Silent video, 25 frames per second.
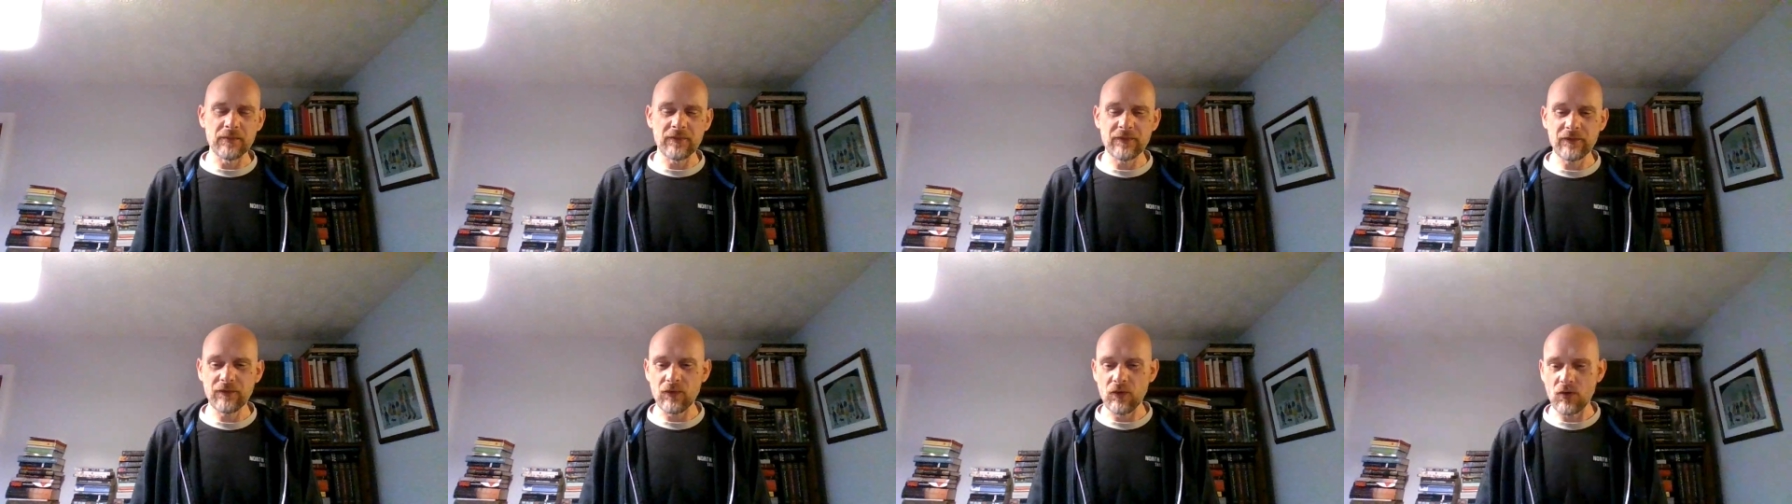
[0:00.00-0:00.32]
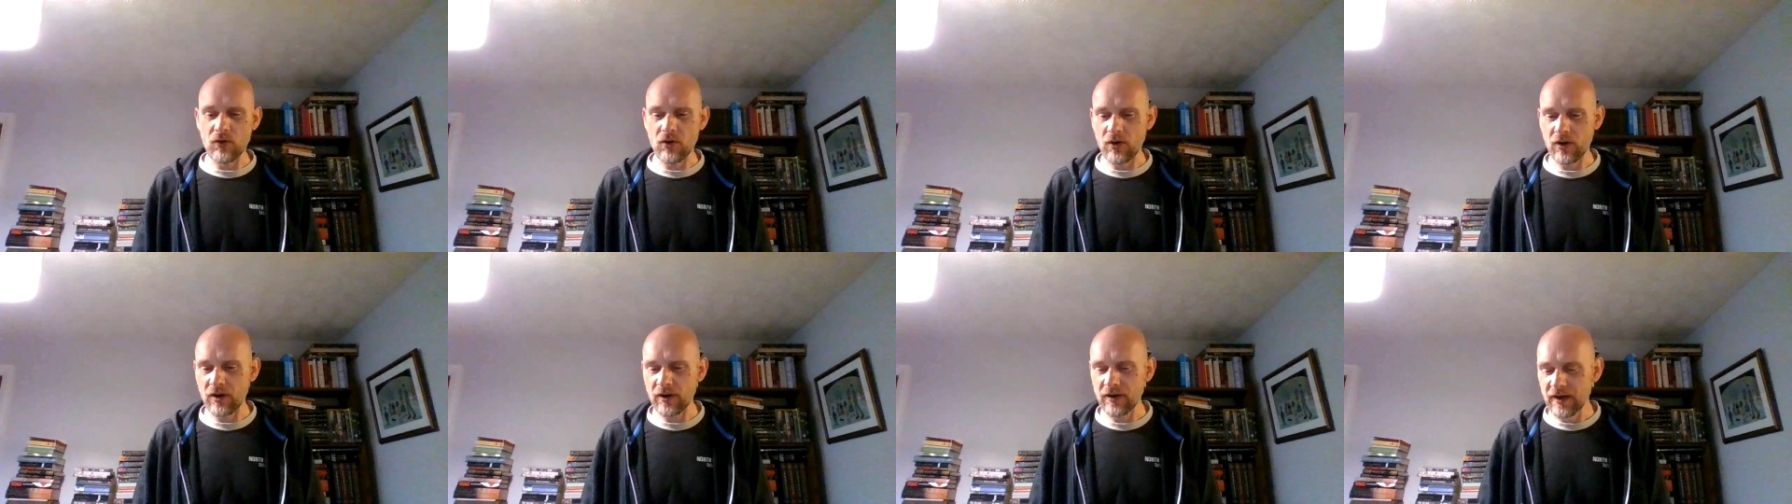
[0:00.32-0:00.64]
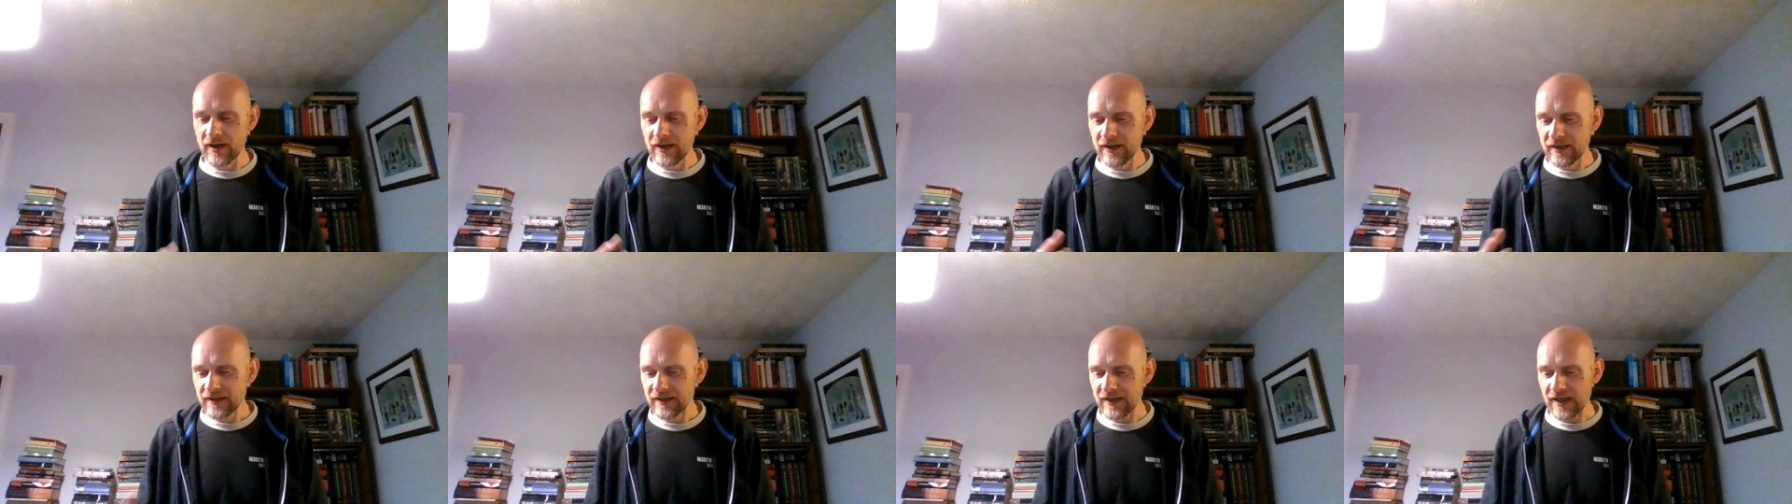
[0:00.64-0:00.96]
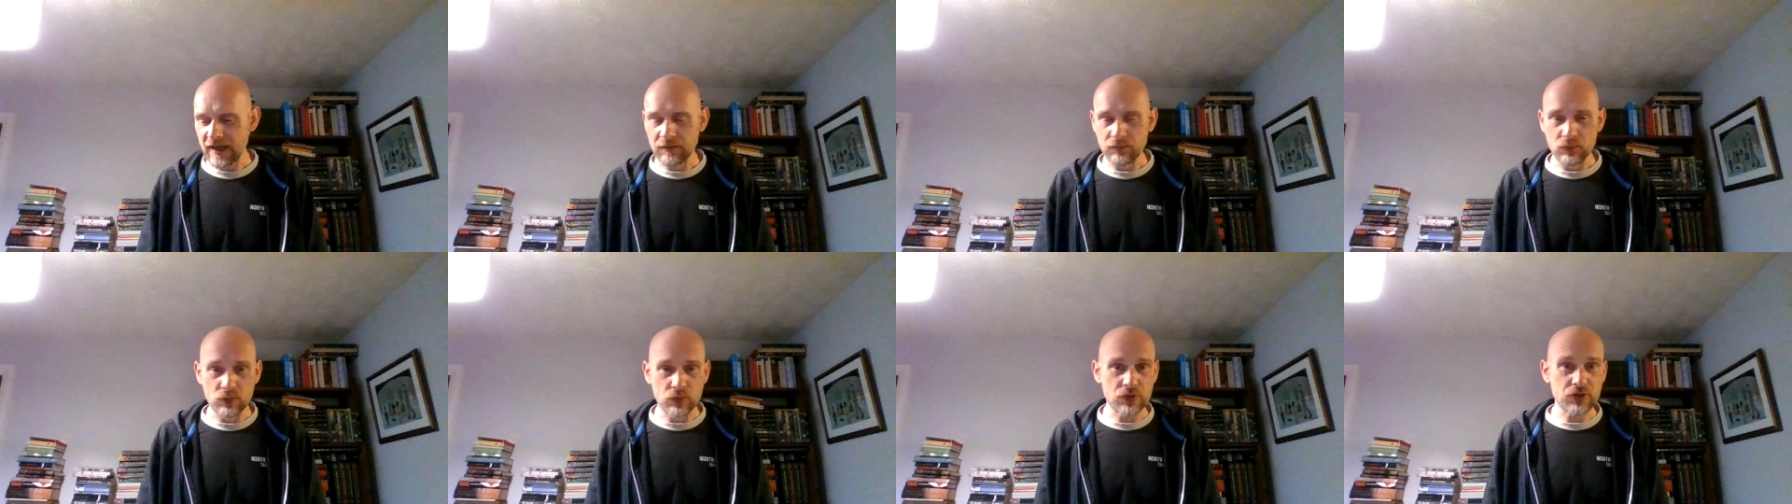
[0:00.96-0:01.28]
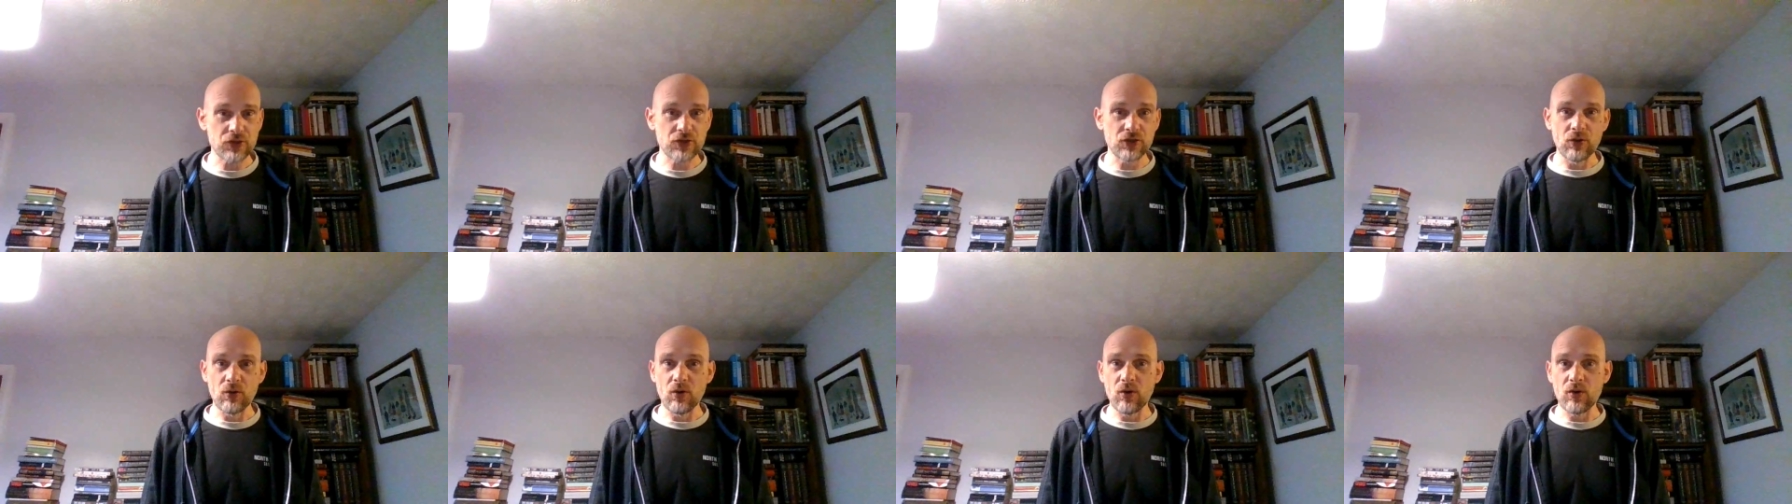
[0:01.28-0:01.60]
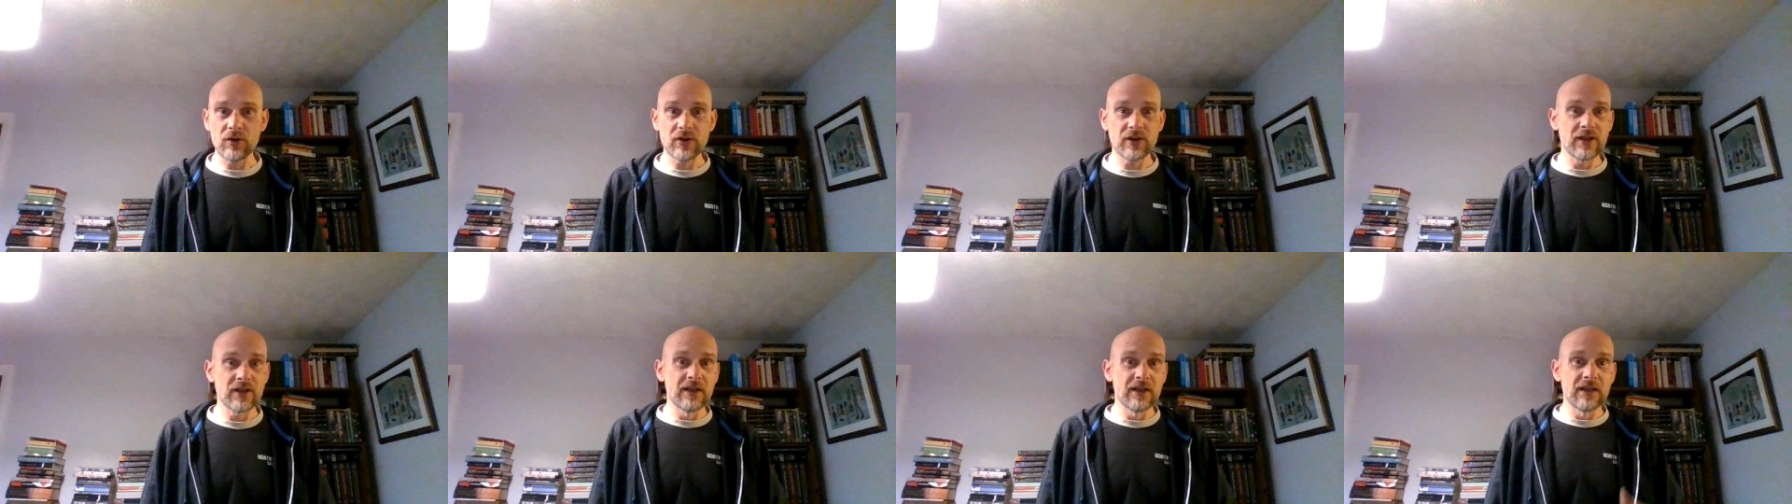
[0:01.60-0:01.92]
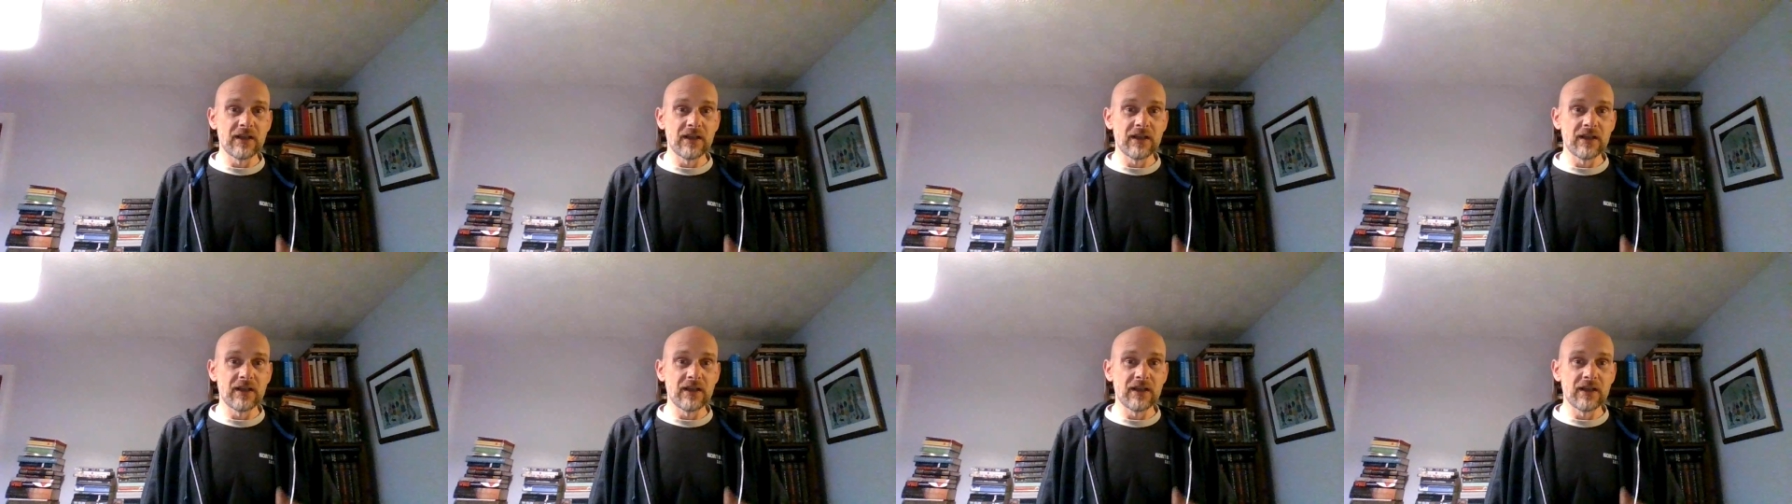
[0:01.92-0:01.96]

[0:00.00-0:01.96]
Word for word: for getting more stock,